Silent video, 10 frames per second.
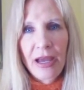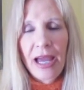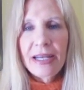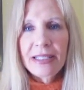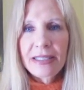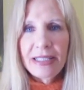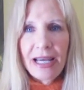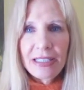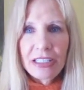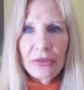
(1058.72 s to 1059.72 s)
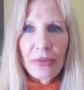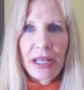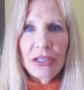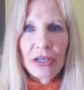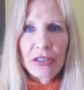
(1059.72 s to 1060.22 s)
And instead
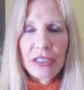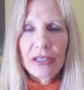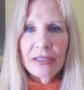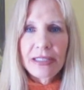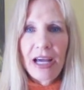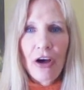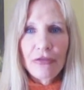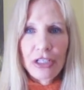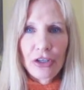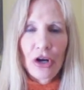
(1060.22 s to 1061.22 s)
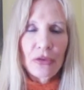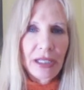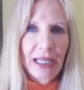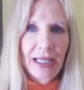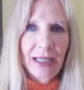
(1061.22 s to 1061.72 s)
surrender to yourself, to your own
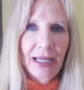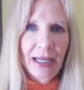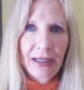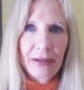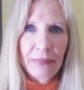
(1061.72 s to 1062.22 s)
healing.